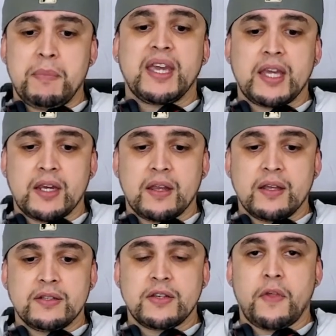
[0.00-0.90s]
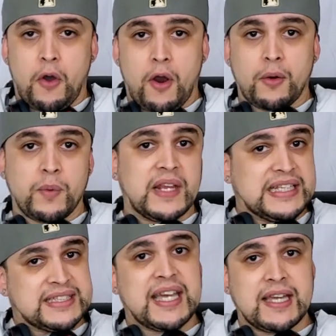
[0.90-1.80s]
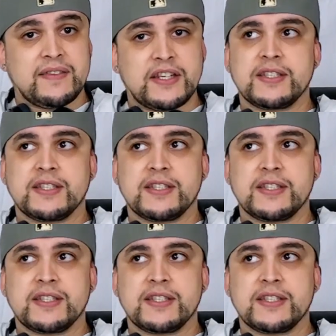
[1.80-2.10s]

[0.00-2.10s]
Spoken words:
mean to the heart when they say it.